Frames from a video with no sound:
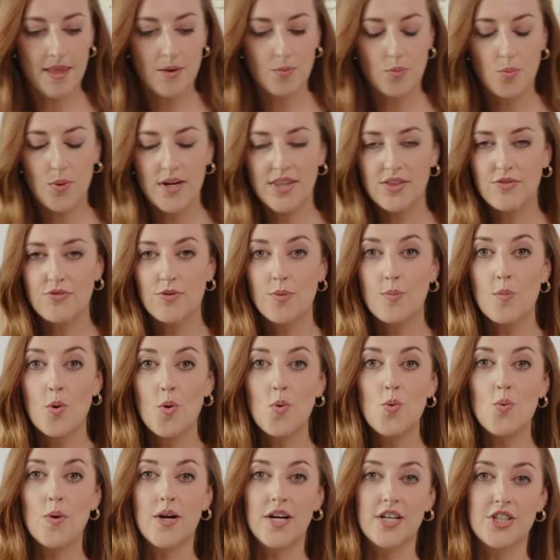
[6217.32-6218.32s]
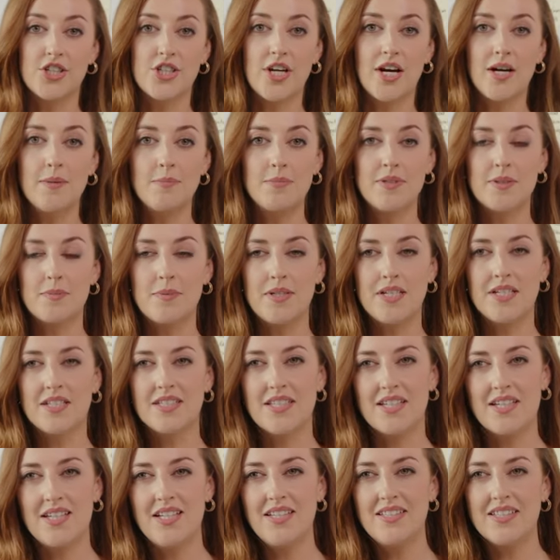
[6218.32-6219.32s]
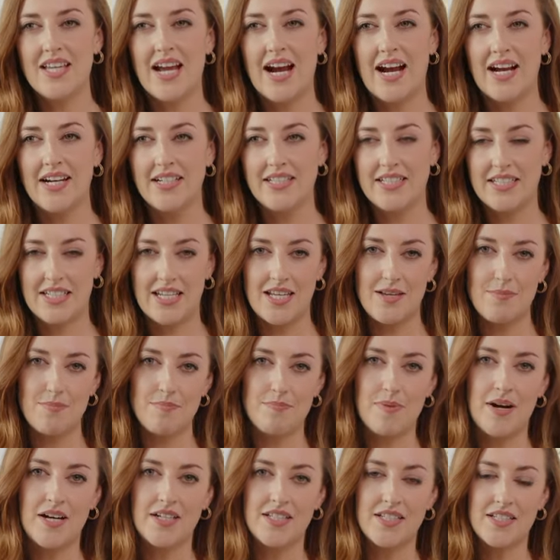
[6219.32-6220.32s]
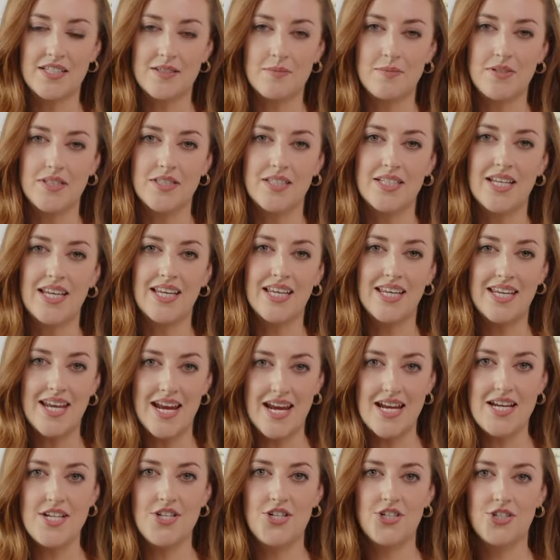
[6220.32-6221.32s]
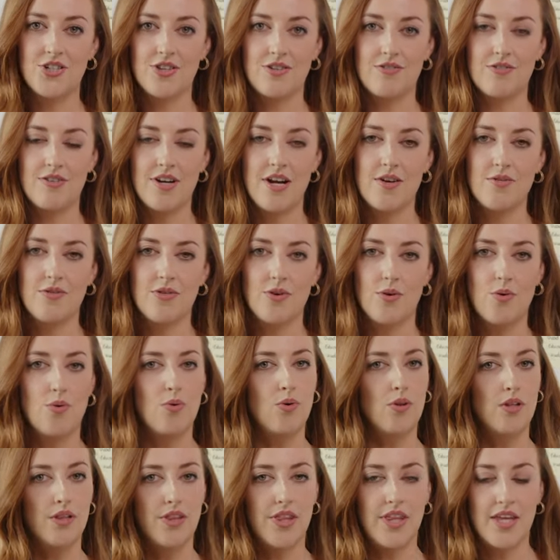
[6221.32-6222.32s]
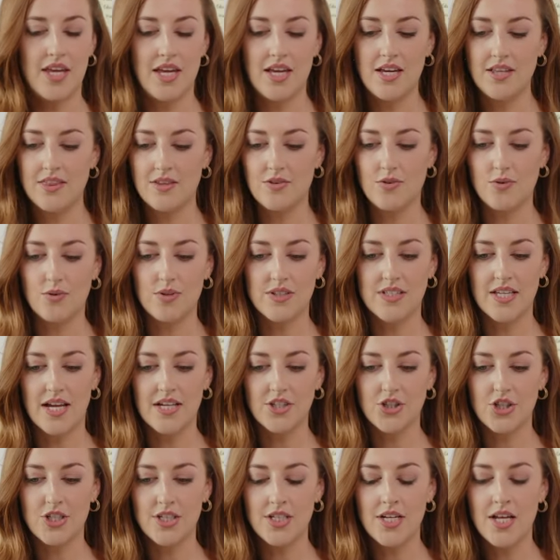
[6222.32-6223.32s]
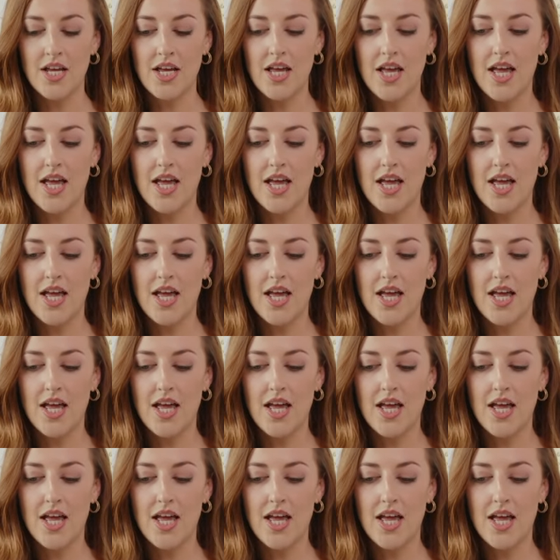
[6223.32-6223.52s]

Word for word: with remote workshops, because it is hard to keep participants engaged throughout the whole thing, the whole session.